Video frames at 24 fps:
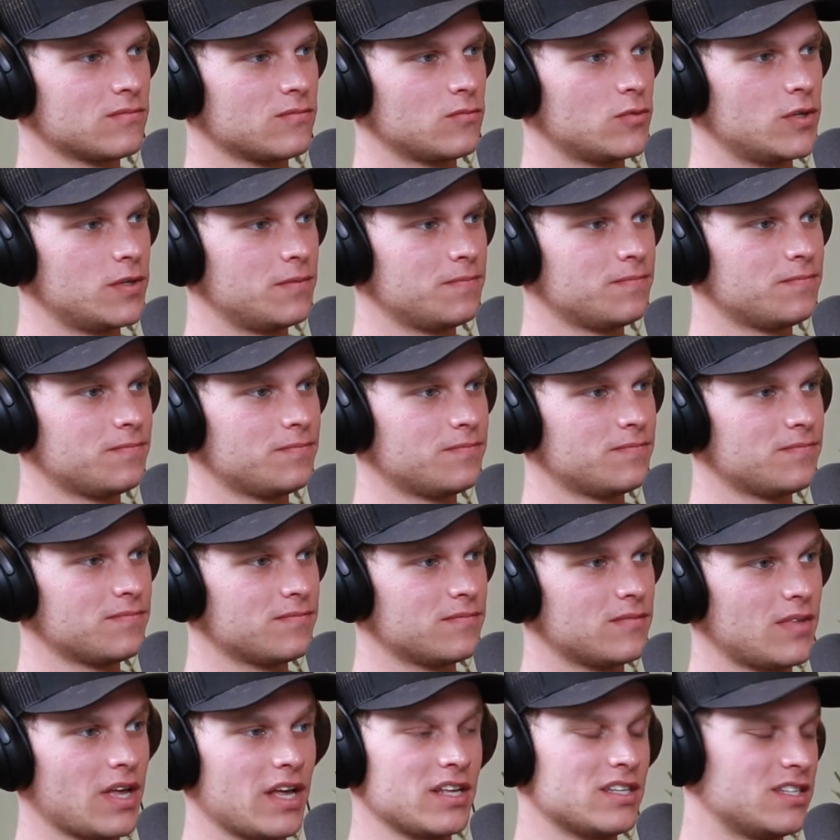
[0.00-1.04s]
Well,
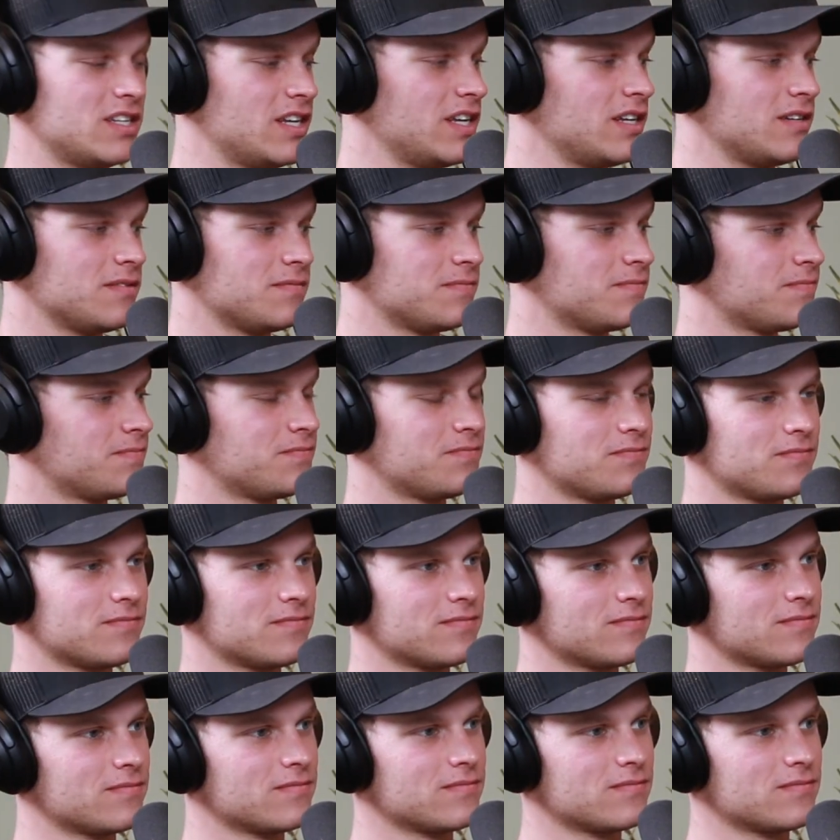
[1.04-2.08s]
that's it.
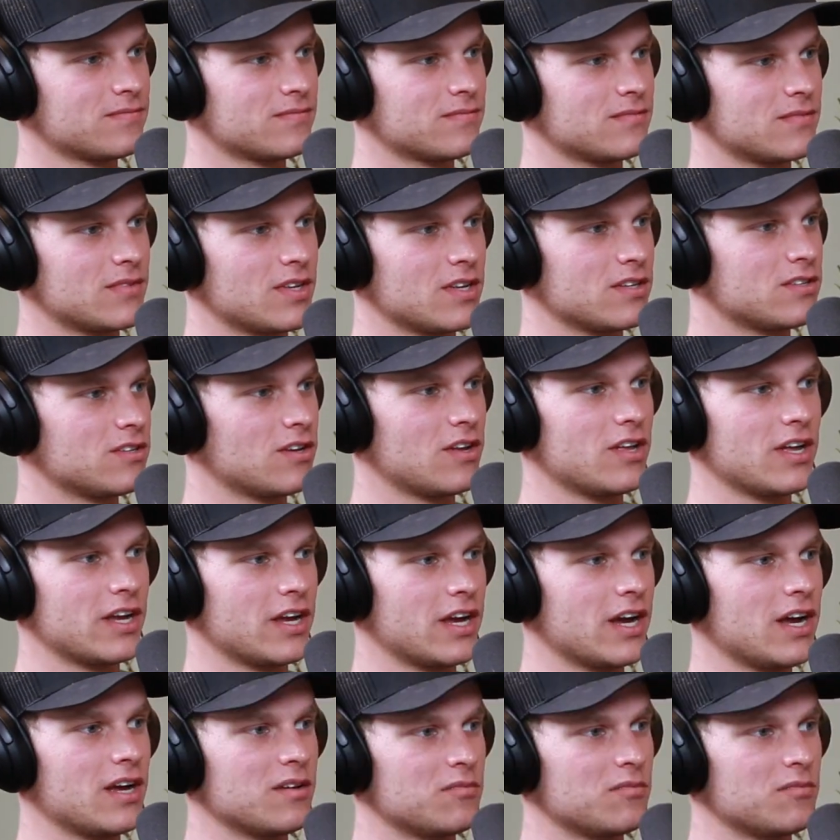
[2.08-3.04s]
That's all I got.